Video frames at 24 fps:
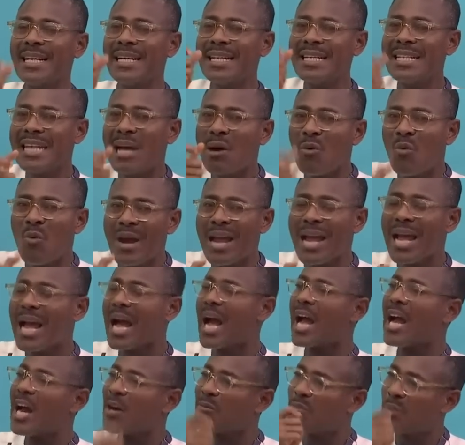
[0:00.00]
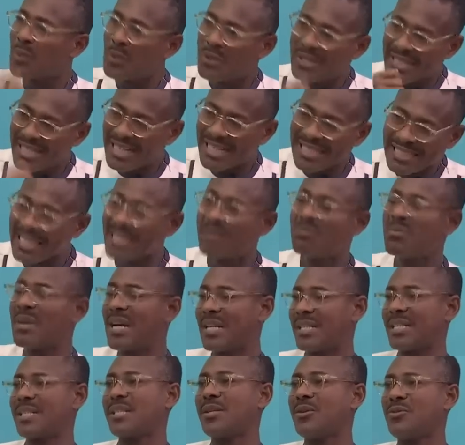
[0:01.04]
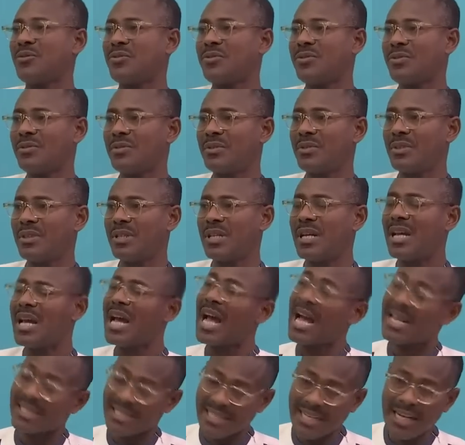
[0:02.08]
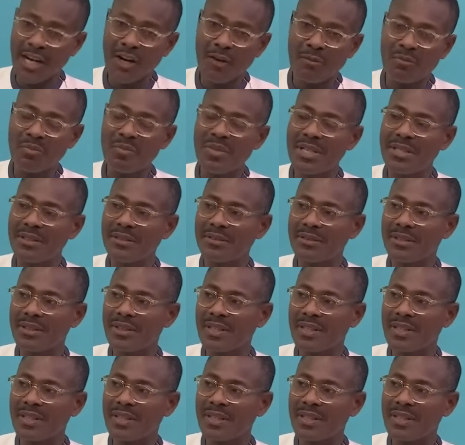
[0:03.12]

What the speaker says: the way I have projected myself, has it helped me?